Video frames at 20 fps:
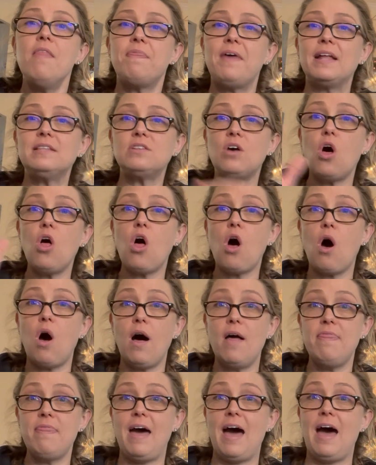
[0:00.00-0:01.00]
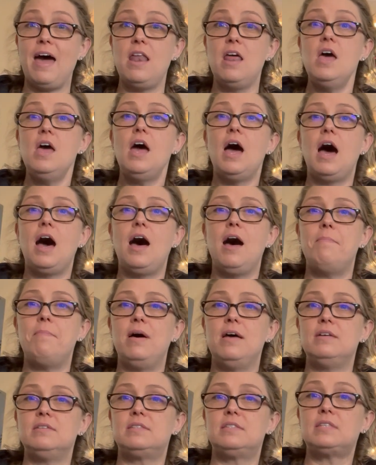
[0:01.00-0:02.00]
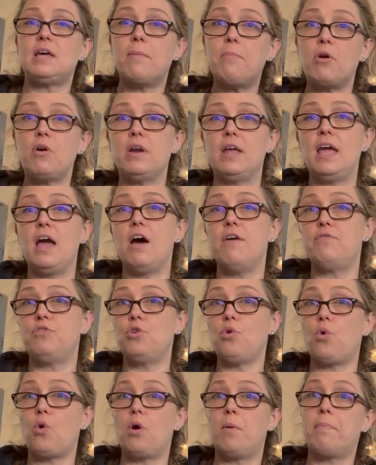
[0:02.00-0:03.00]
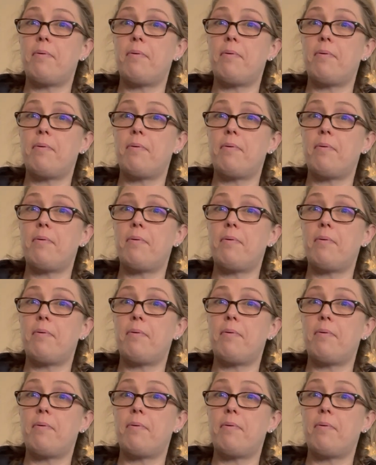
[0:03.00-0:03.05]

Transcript: That's all on that summary of your